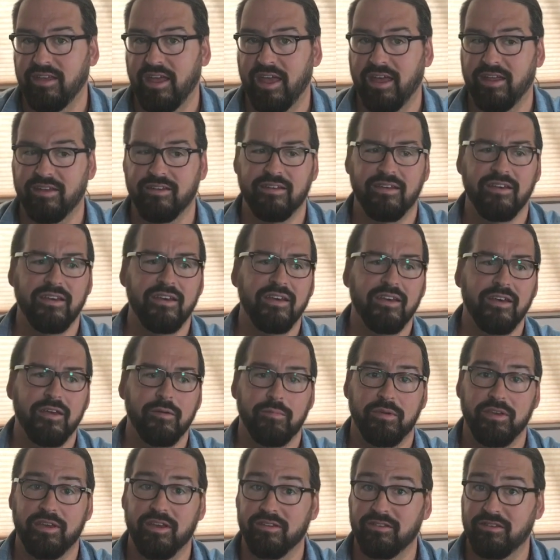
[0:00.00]
And
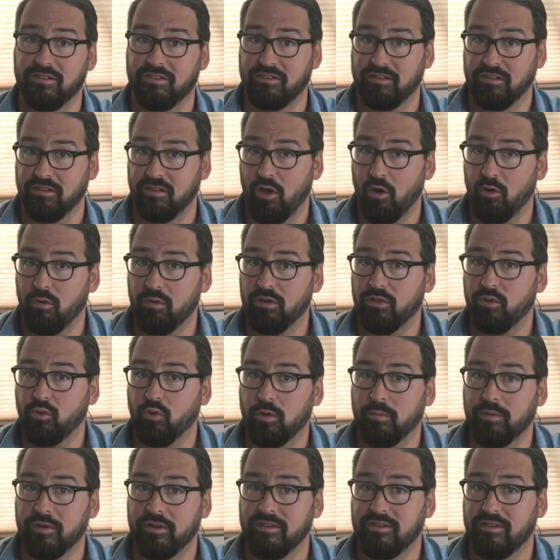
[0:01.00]
because it's low Earth
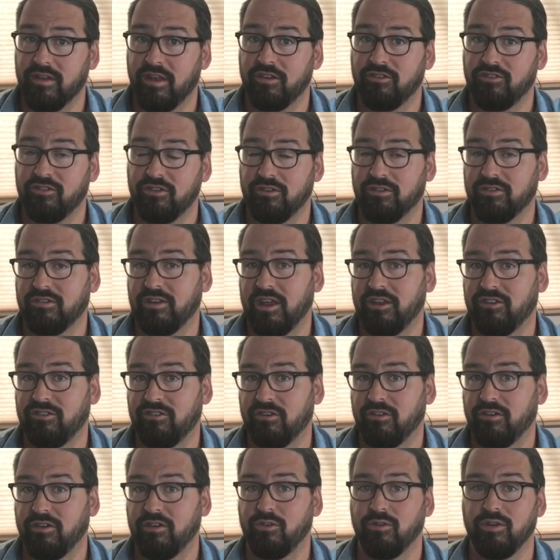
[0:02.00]
orbit instead of
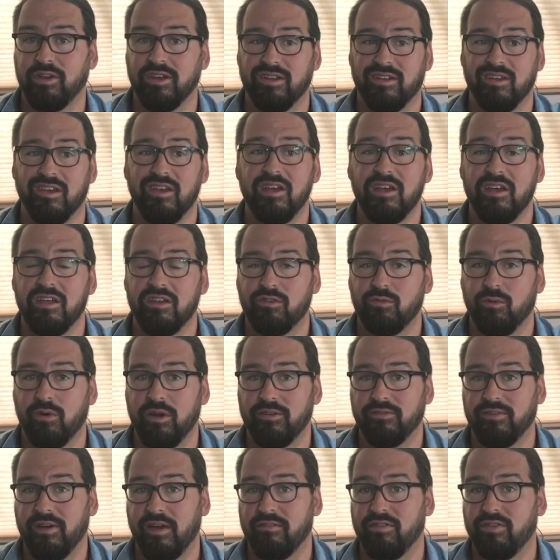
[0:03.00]
geostationary, you get
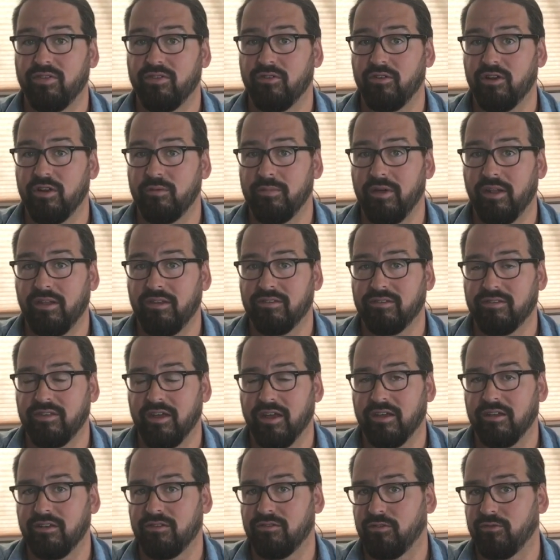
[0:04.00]
25, 30
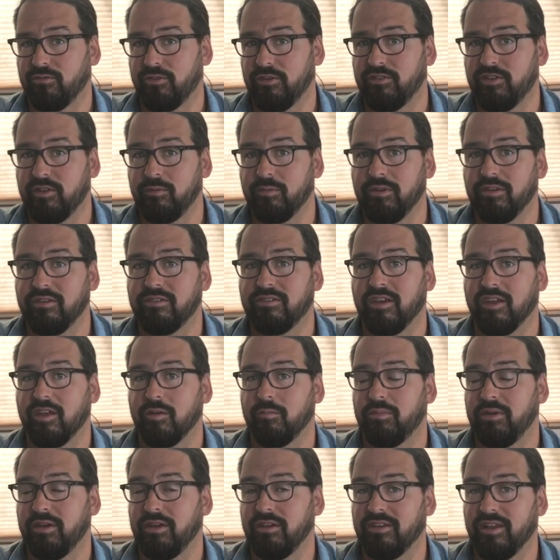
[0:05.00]
milliseconds or 50
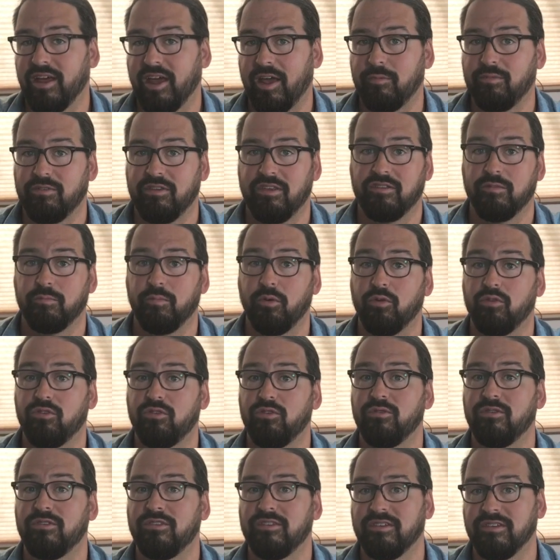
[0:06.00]
millisecond ping times as
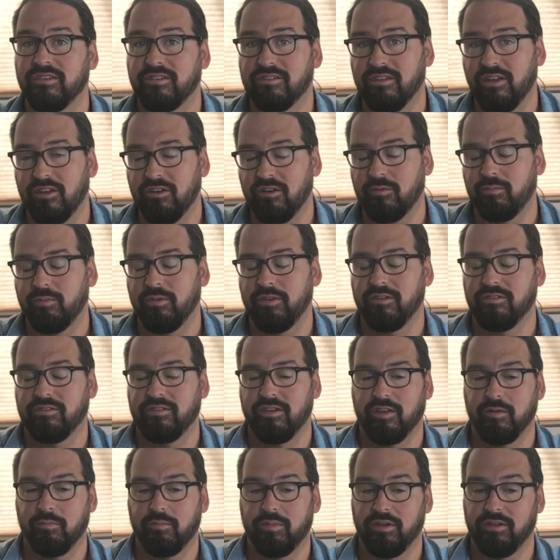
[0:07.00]
opposed to 600
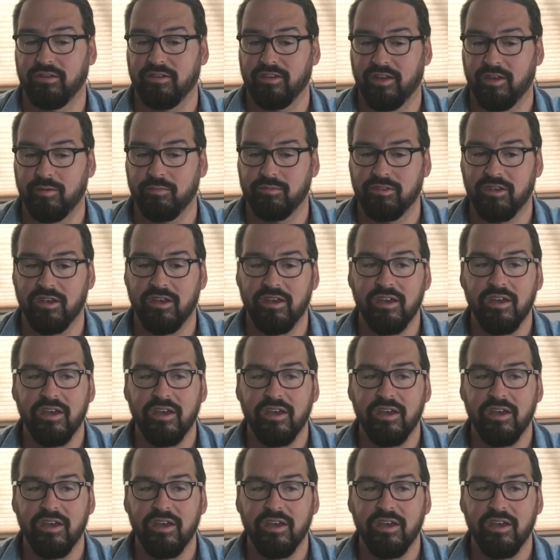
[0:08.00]
millisecond ping times.